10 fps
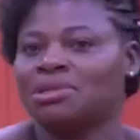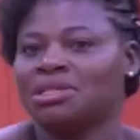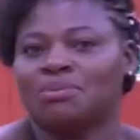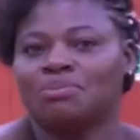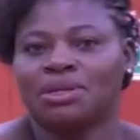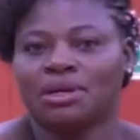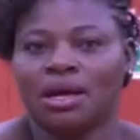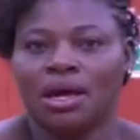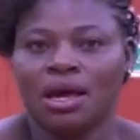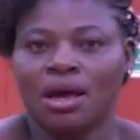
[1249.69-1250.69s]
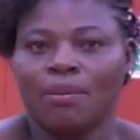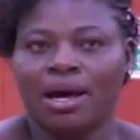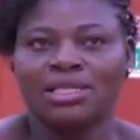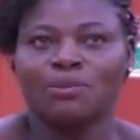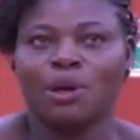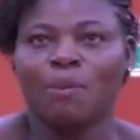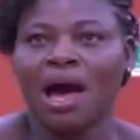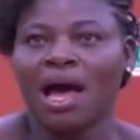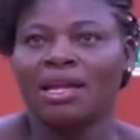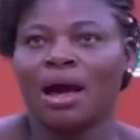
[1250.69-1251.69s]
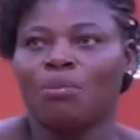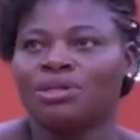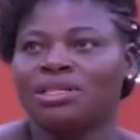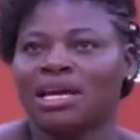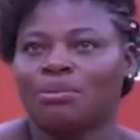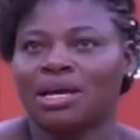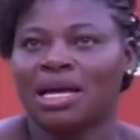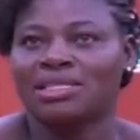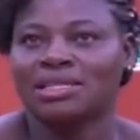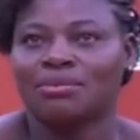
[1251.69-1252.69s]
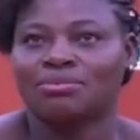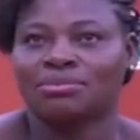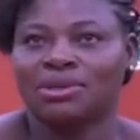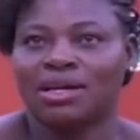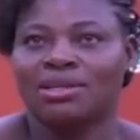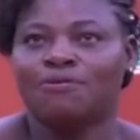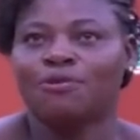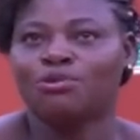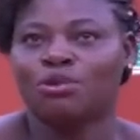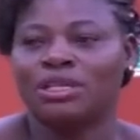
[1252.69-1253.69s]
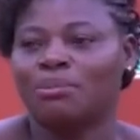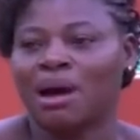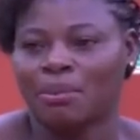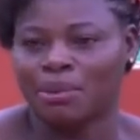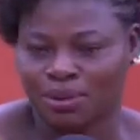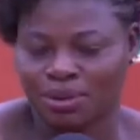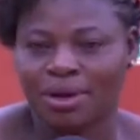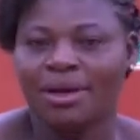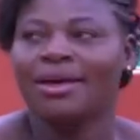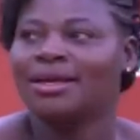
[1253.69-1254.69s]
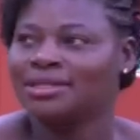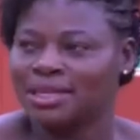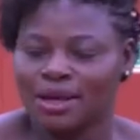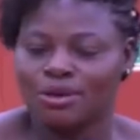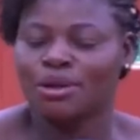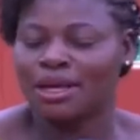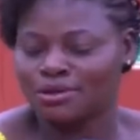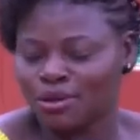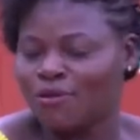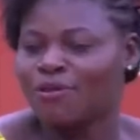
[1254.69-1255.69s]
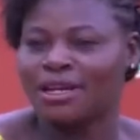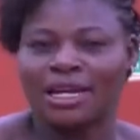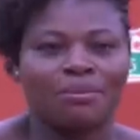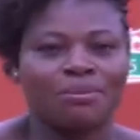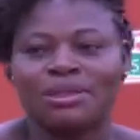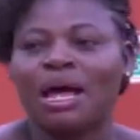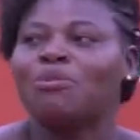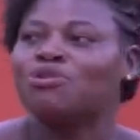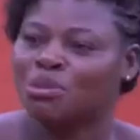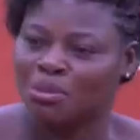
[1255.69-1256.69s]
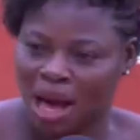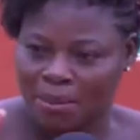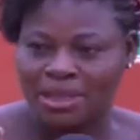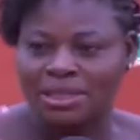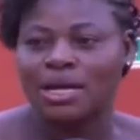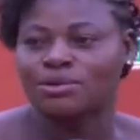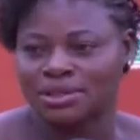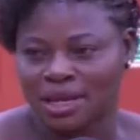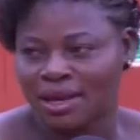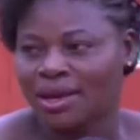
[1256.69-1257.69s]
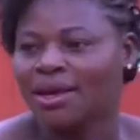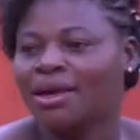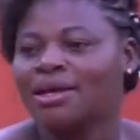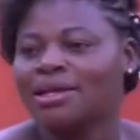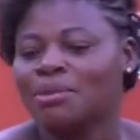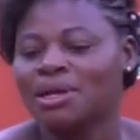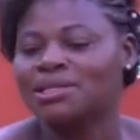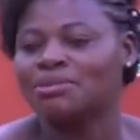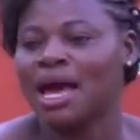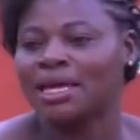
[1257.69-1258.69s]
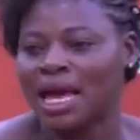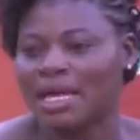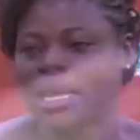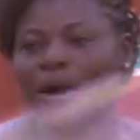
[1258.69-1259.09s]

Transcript: nya bi but me ba na mudi nyame asem ene futu de ma me no ti ye so fo ne na me na me so me ma me sa so say they meet me aye anya